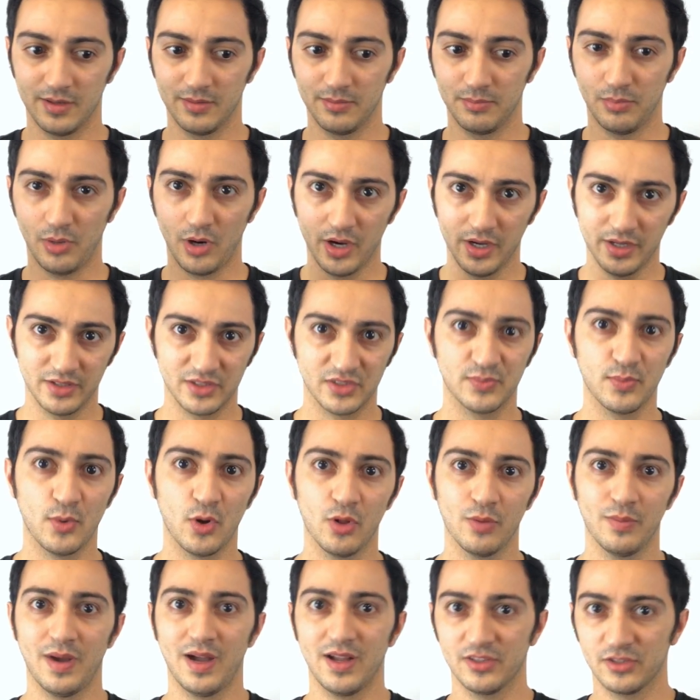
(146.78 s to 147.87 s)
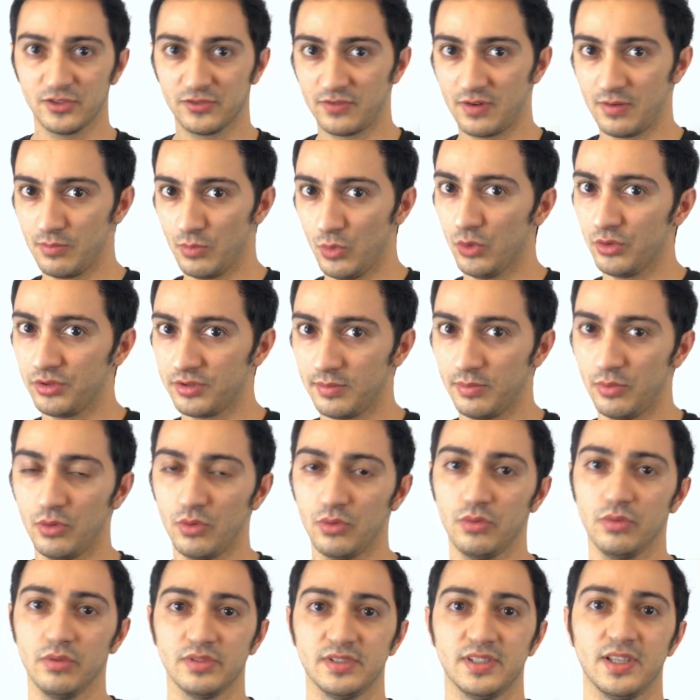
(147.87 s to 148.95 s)
buying small amounts from
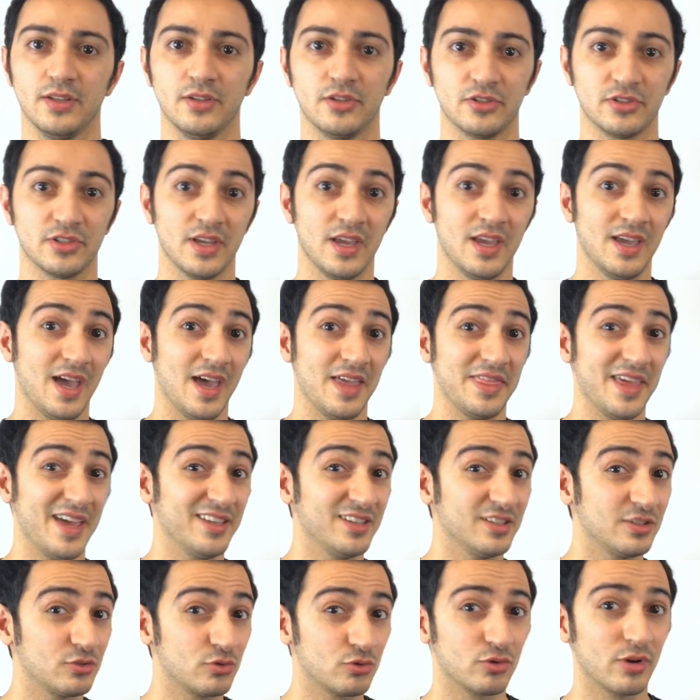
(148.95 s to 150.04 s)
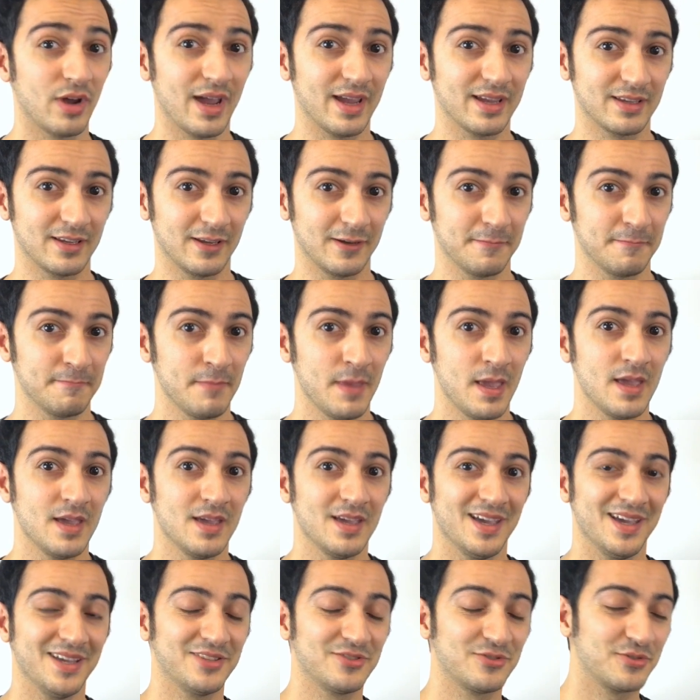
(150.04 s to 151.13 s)
multiple sellers, and that is tracking.
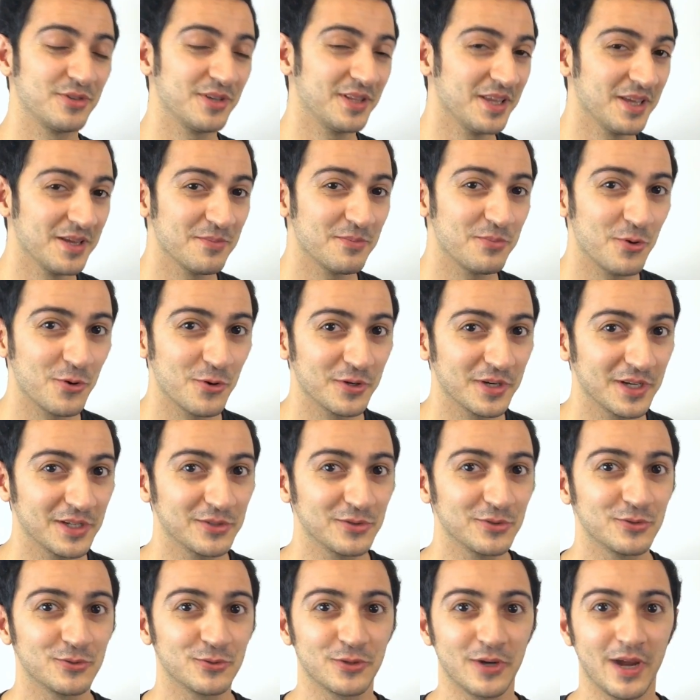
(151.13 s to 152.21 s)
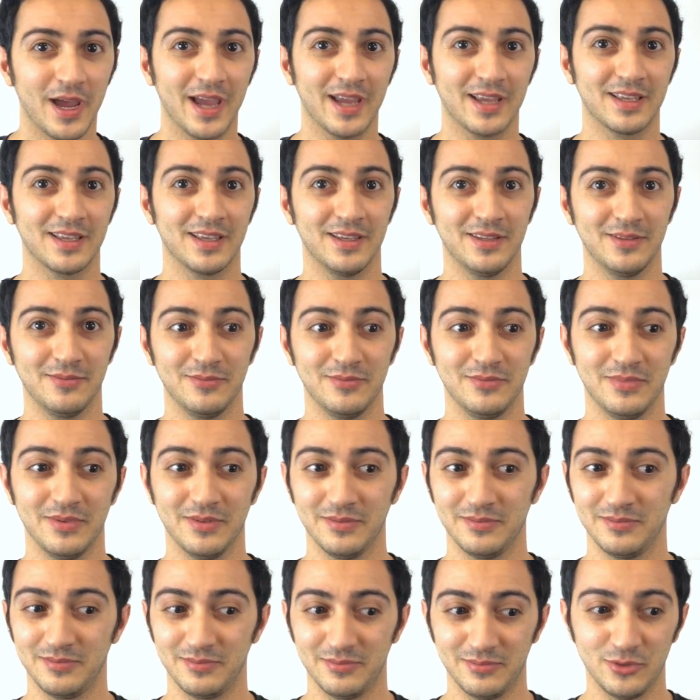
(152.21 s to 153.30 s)
It's really important to track,
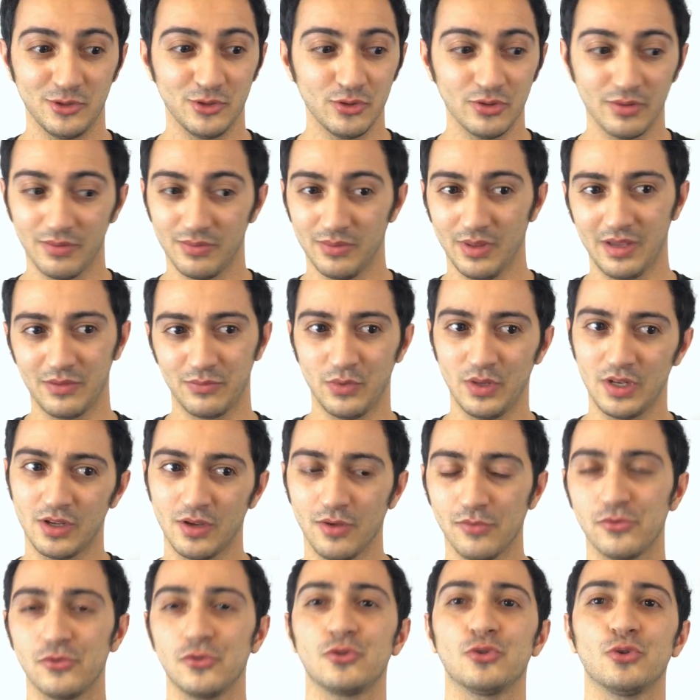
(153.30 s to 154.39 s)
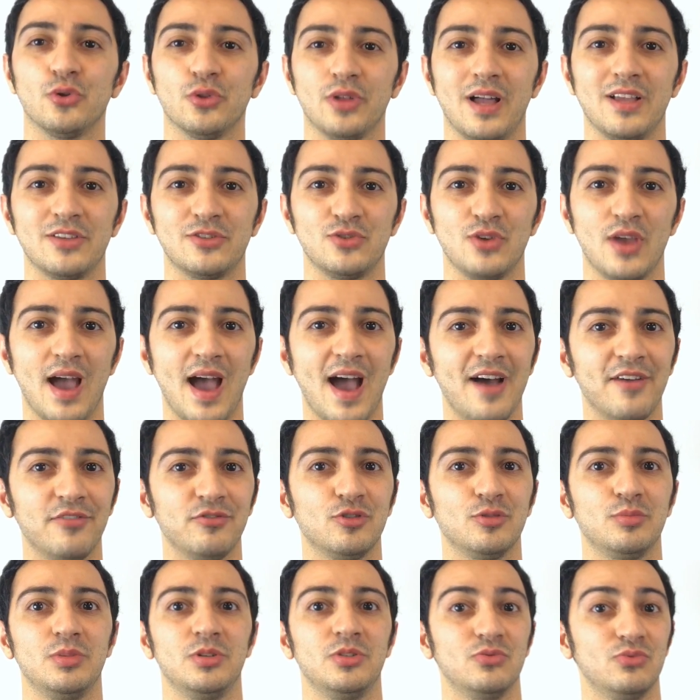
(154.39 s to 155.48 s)
and like when it comes to solo ads, you have
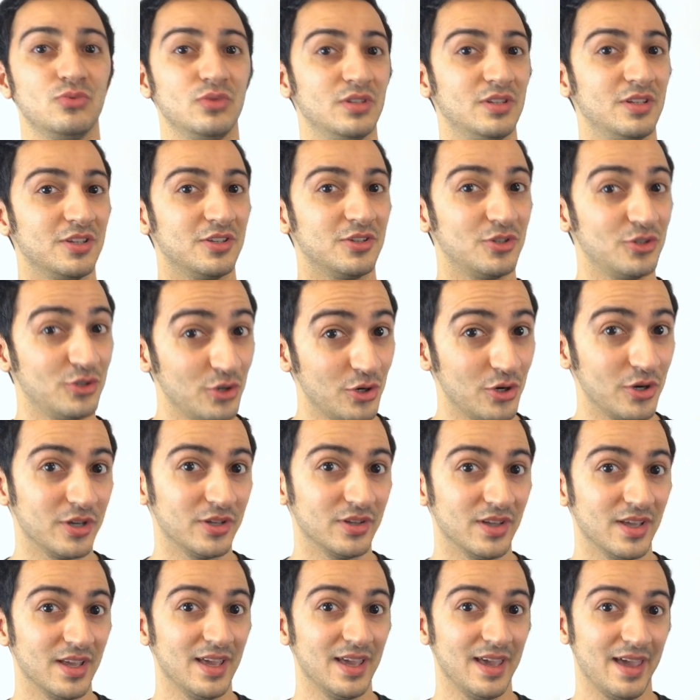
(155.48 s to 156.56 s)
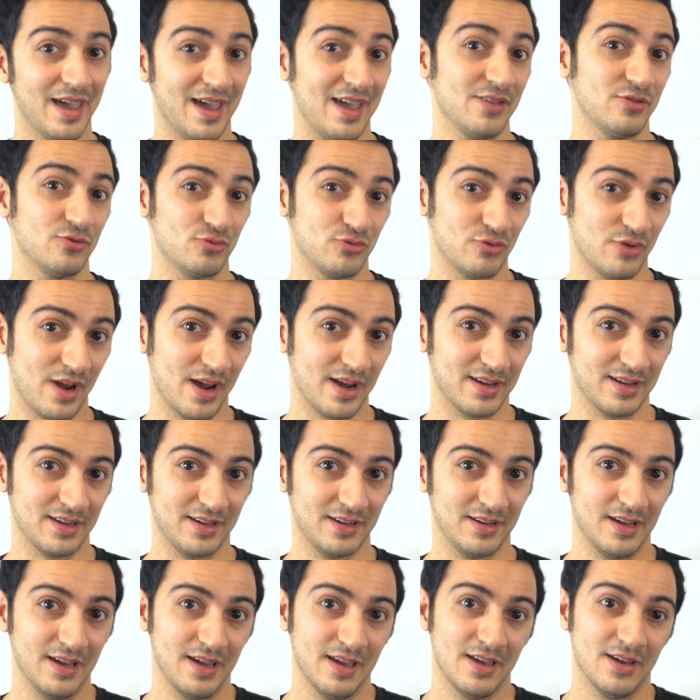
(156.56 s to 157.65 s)
to be really good at
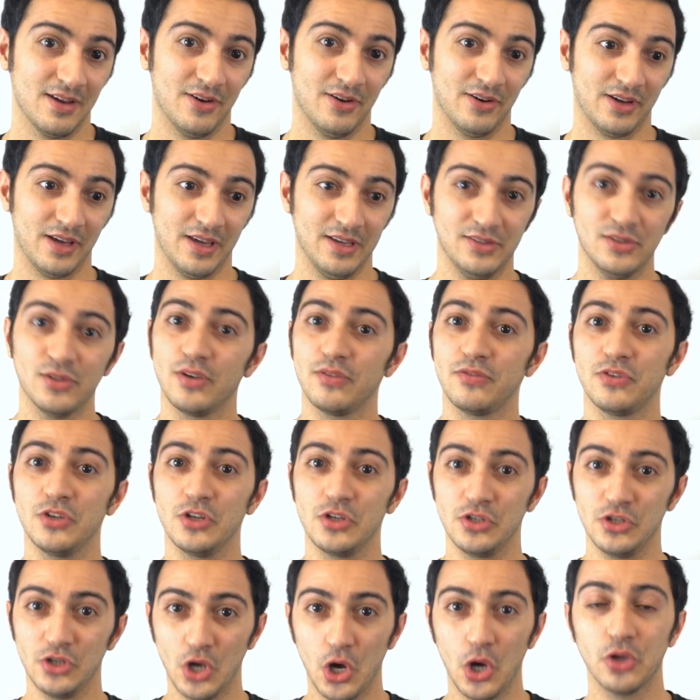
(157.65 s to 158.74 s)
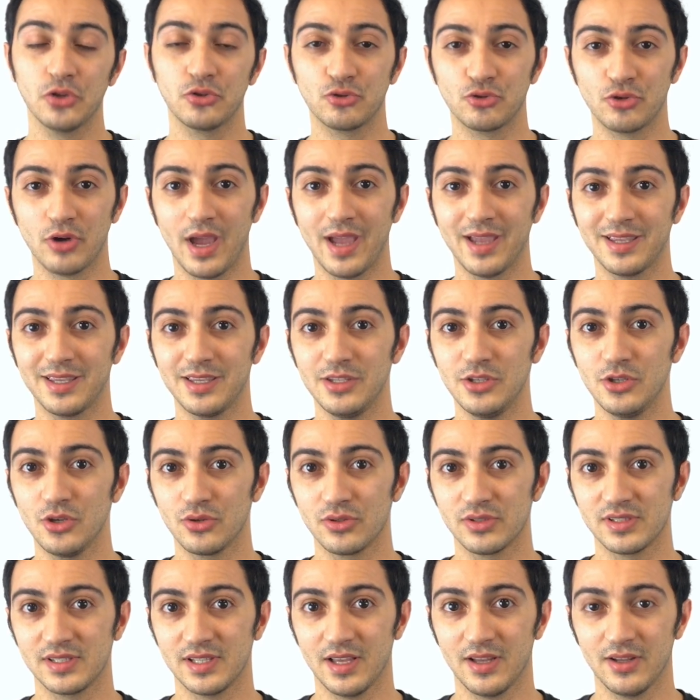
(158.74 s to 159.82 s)
tracking. Okay, so if you're not tracking your
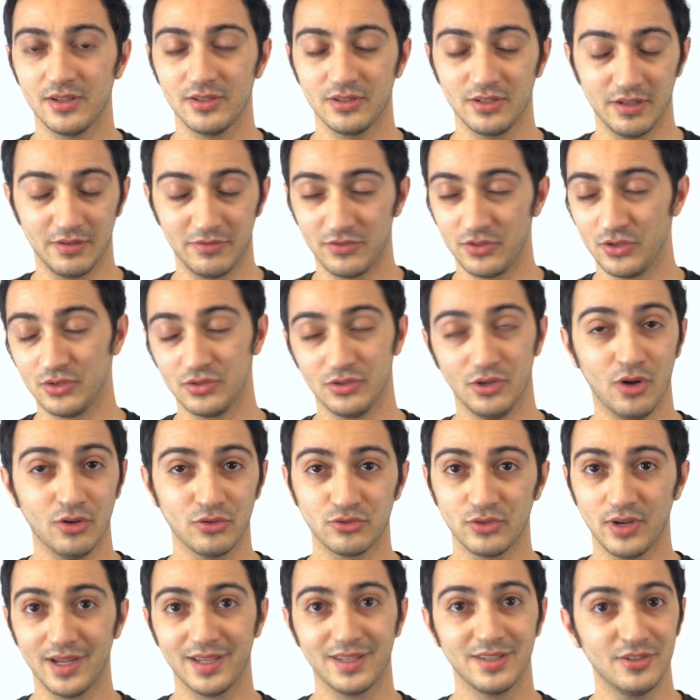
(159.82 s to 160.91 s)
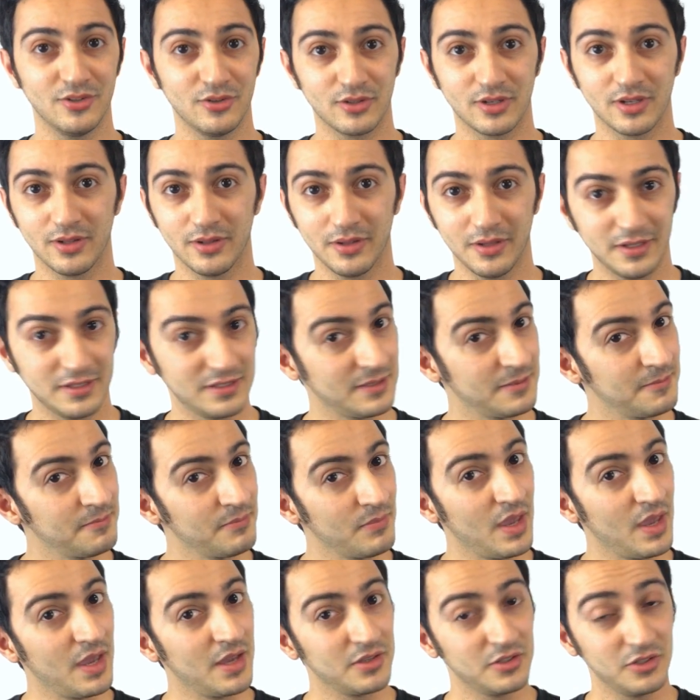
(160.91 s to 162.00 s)
clicks,
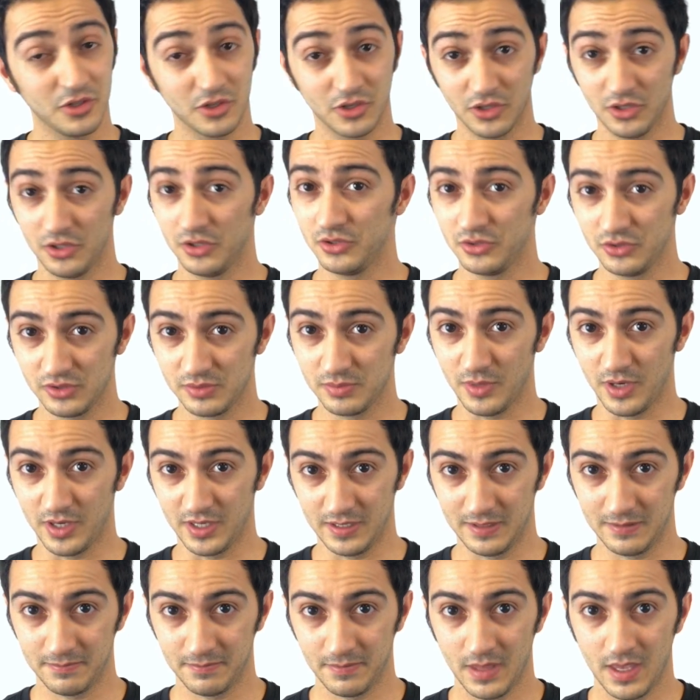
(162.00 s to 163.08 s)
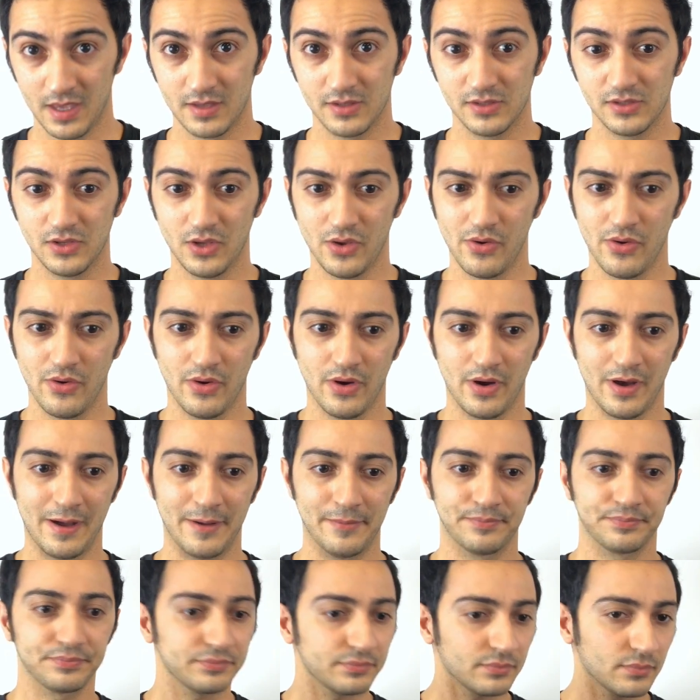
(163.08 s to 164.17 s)
you're gonna lose money. So
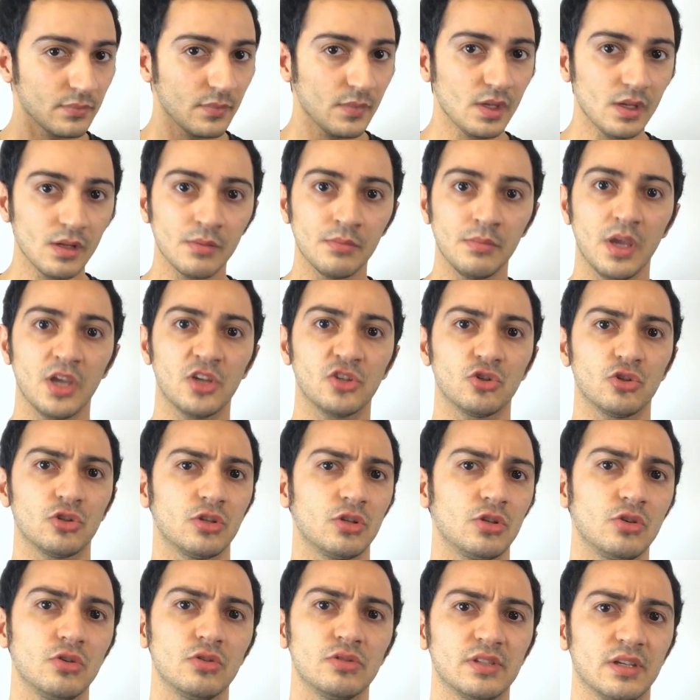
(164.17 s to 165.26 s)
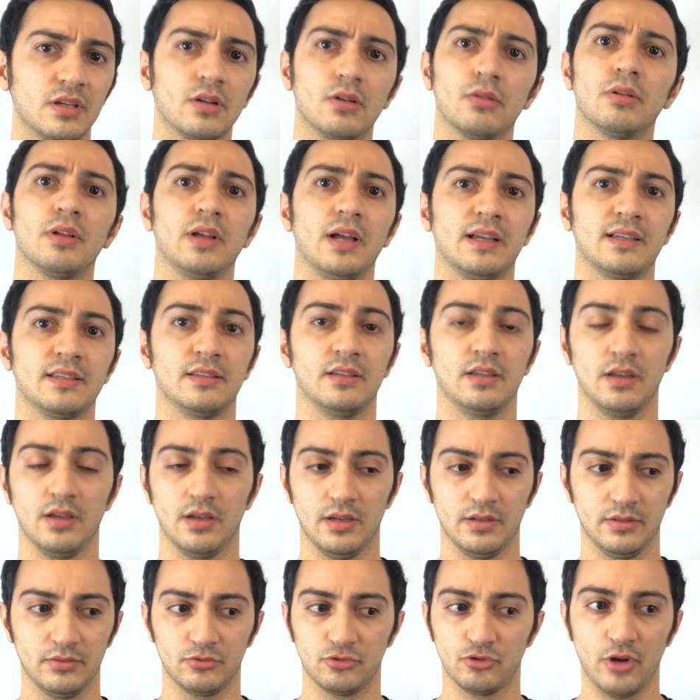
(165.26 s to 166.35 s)
make sure you use a
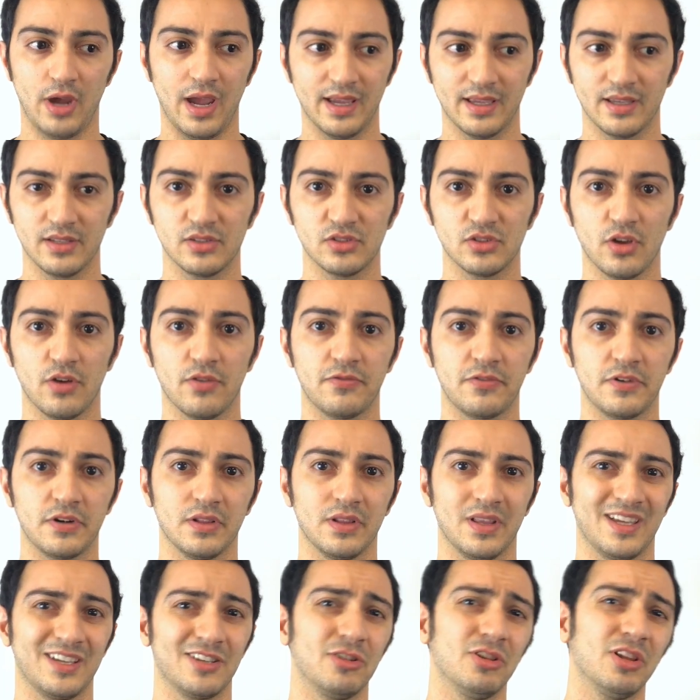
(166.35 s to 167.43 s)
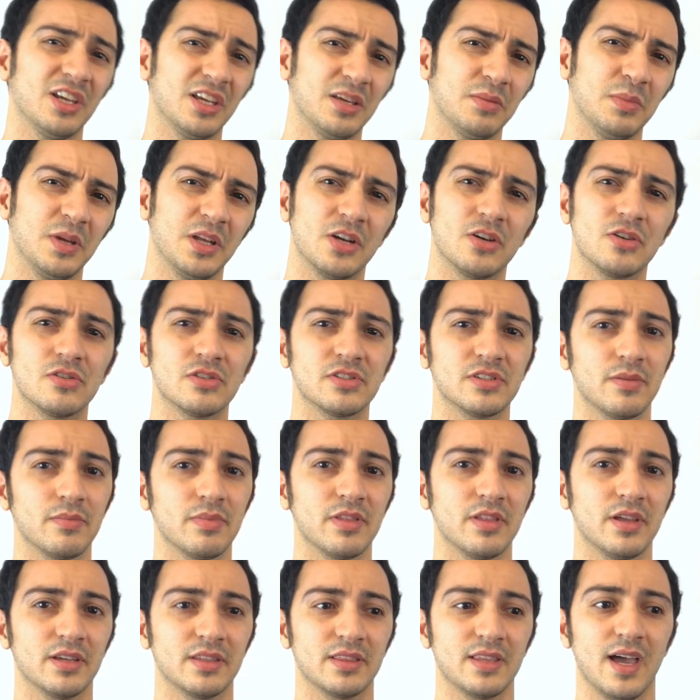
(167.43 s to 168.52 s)
tracking software like ClickMeter or
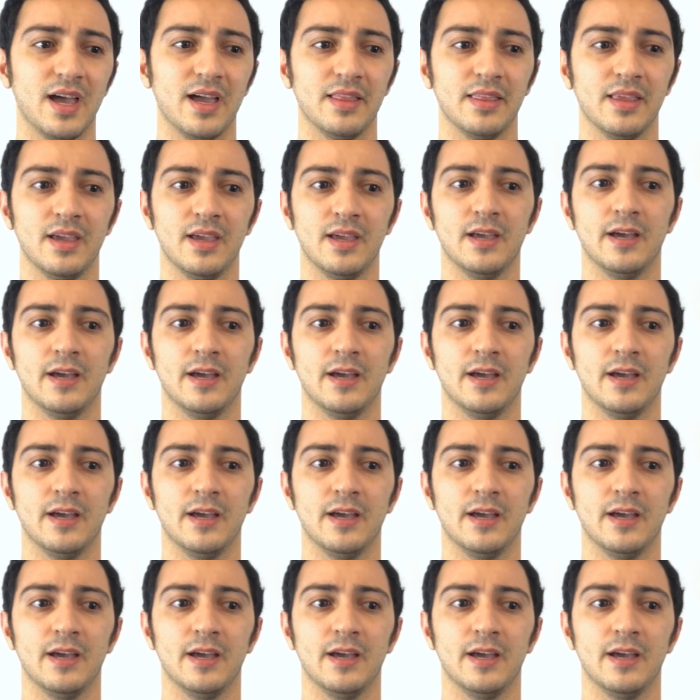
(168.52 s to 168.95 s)
something like that.